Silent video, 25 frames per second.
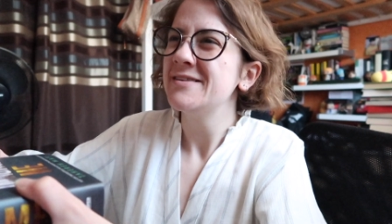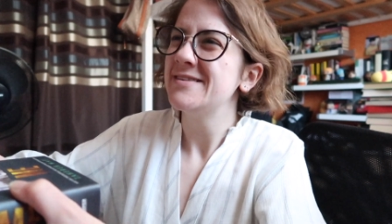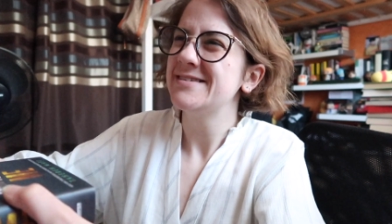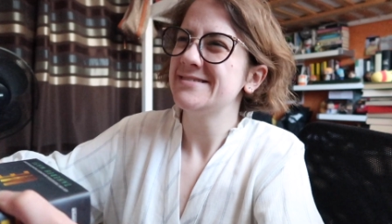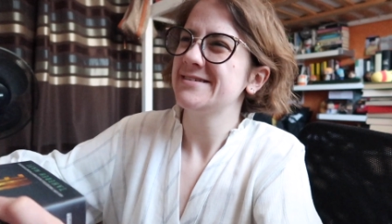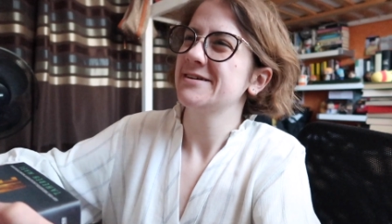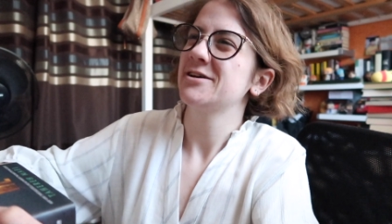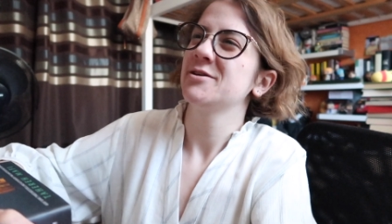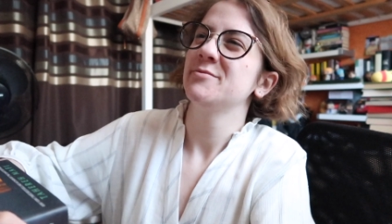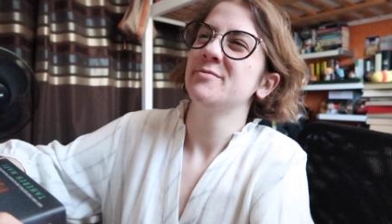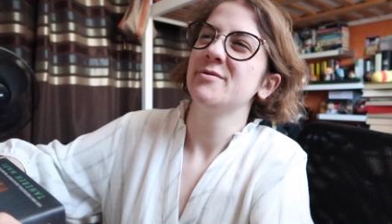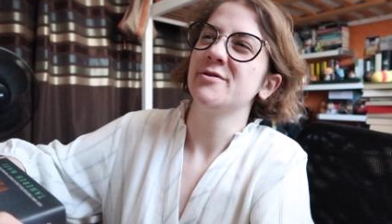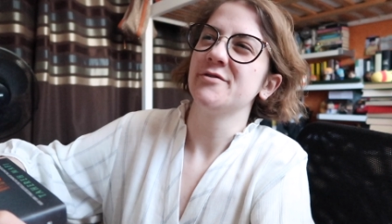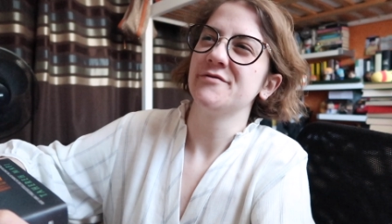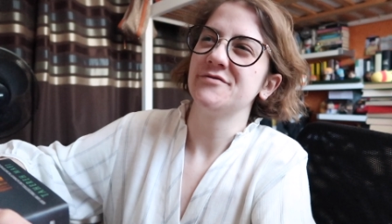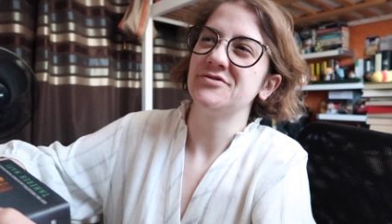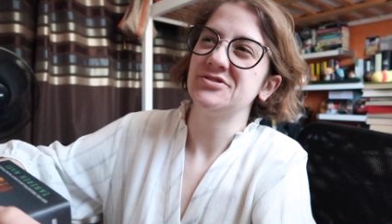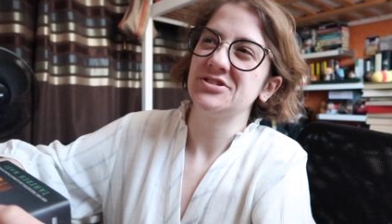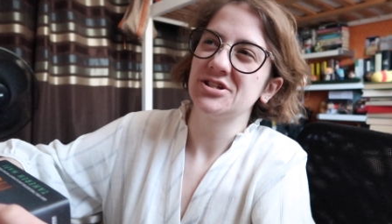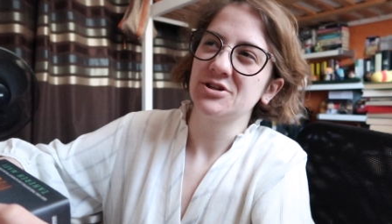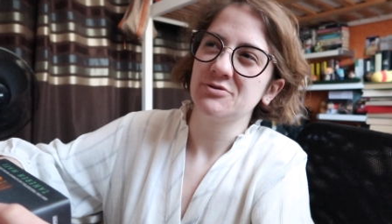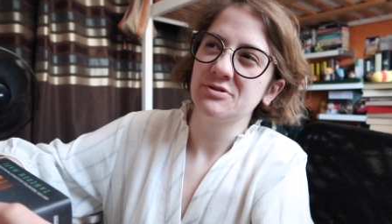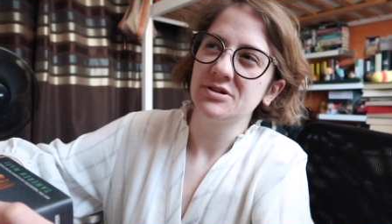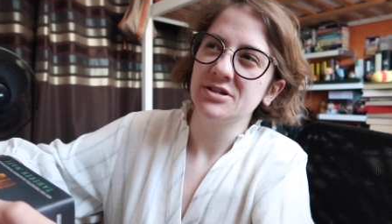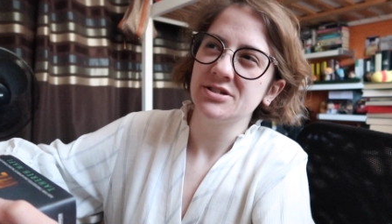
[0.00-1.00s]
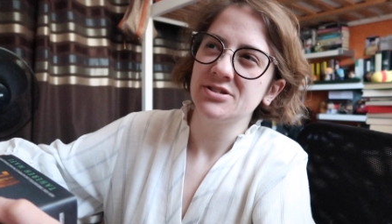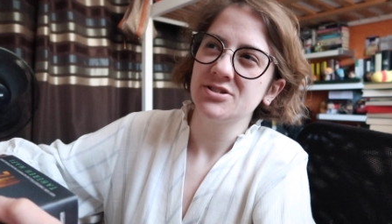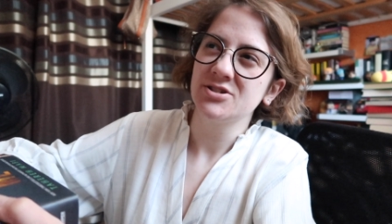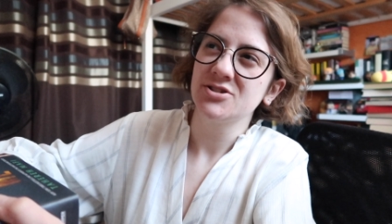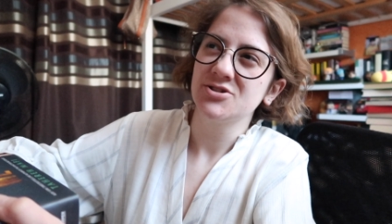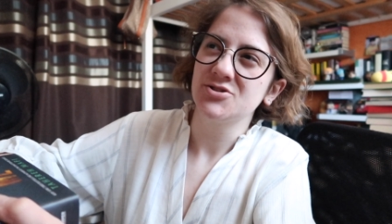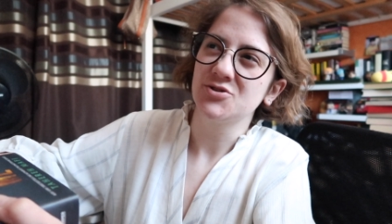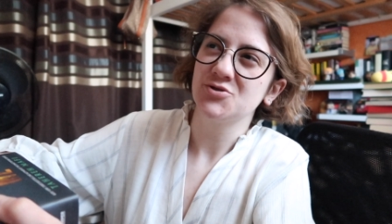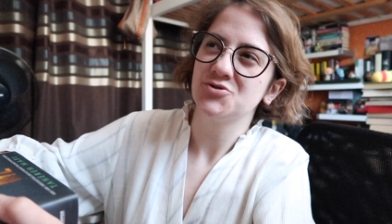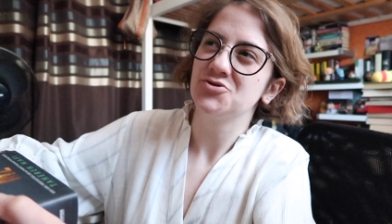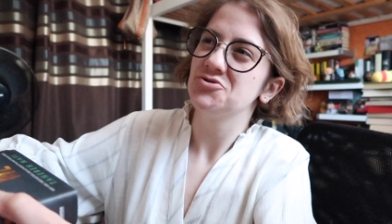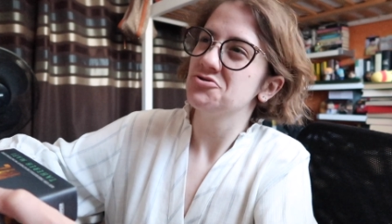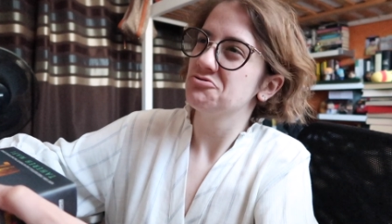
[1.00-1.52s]
the second part of series,
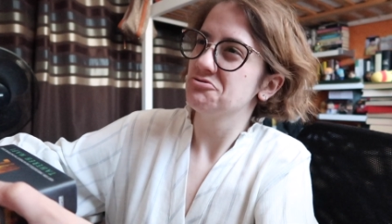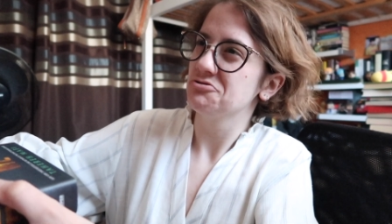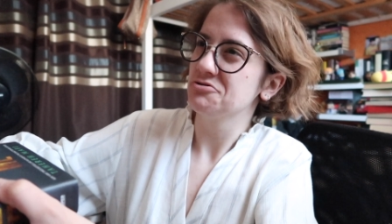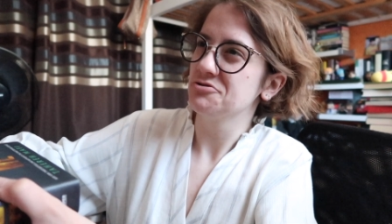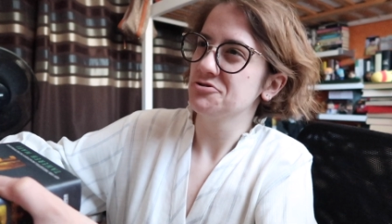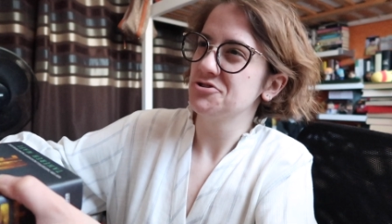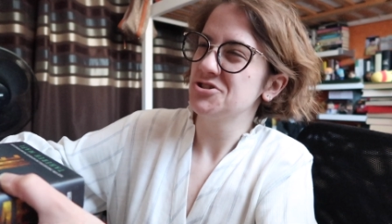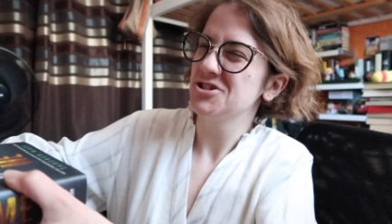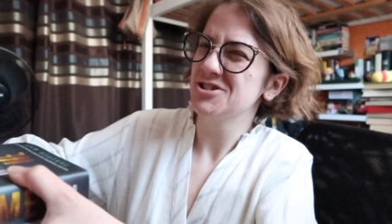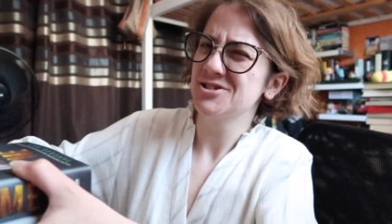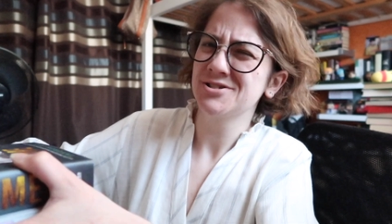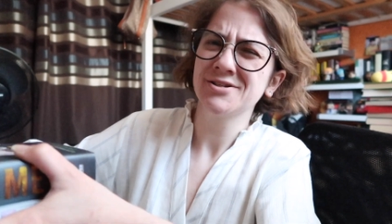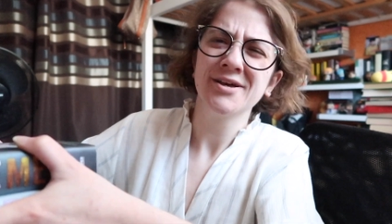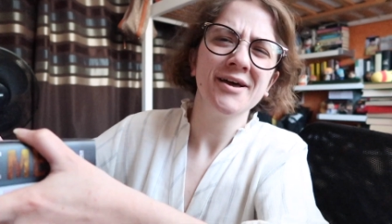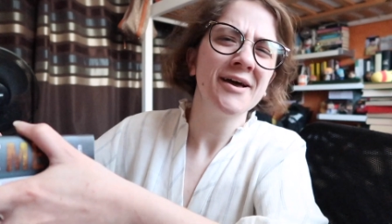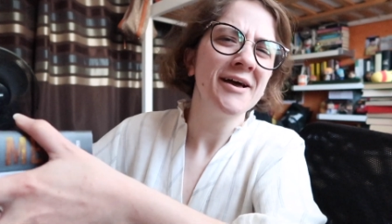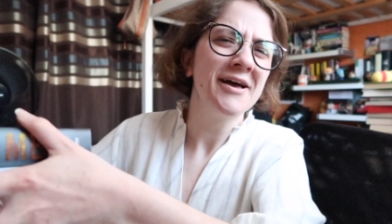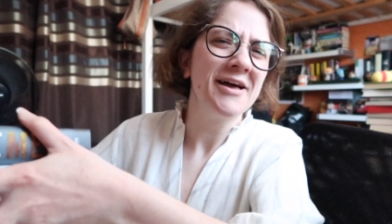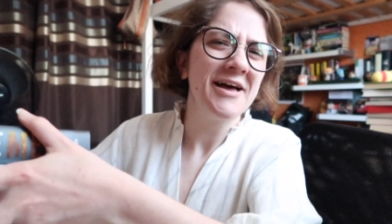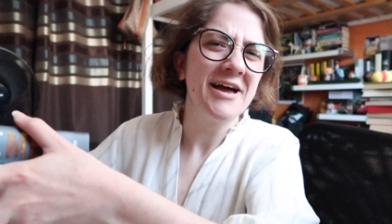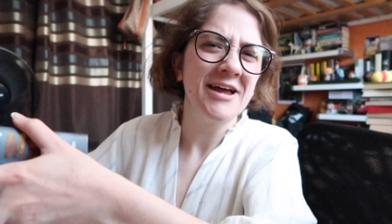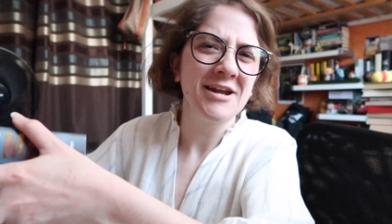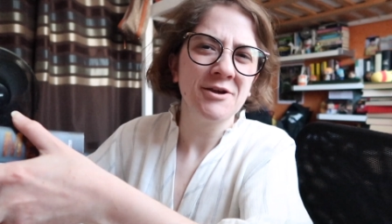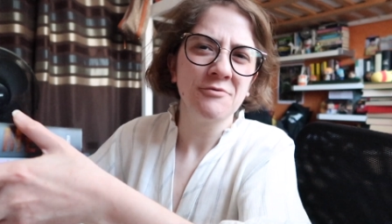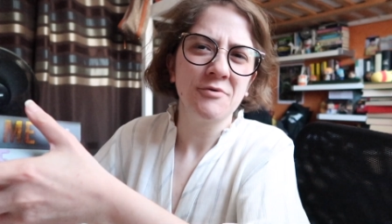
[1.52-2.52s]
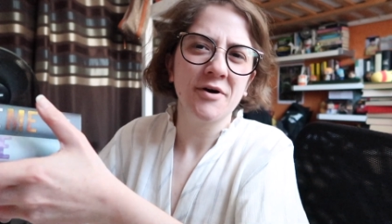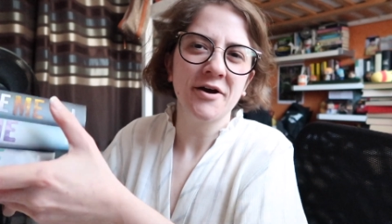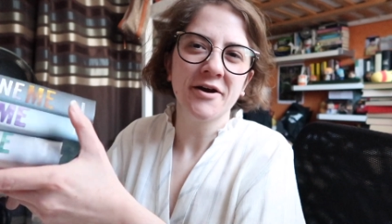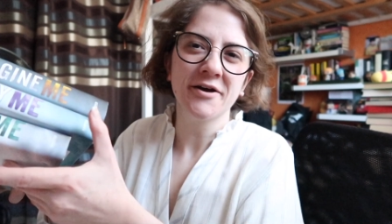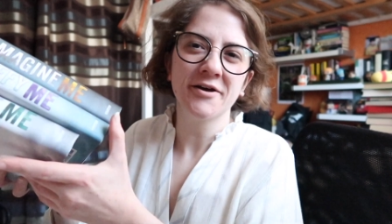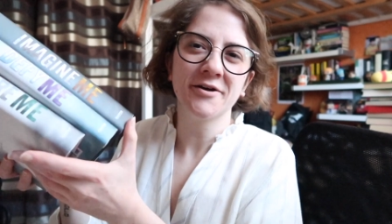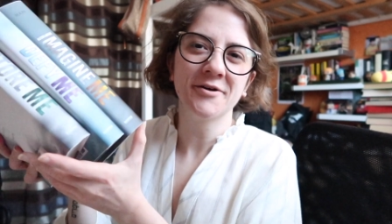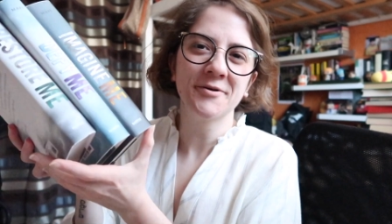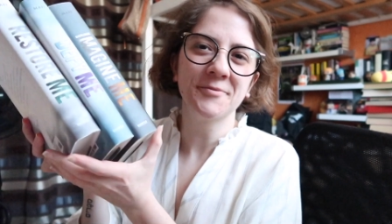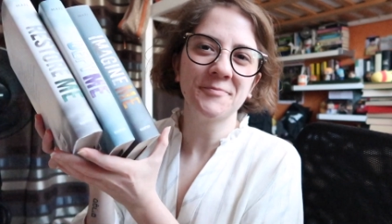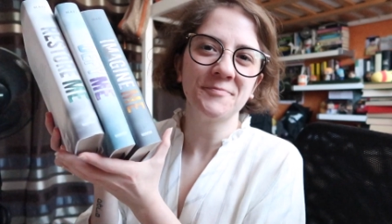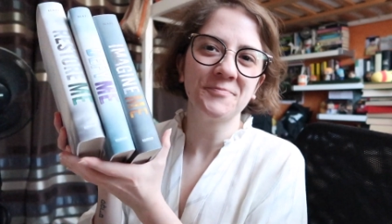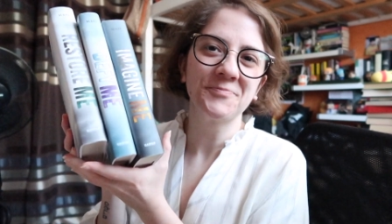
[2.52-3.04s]
so two trilogies. Anyway,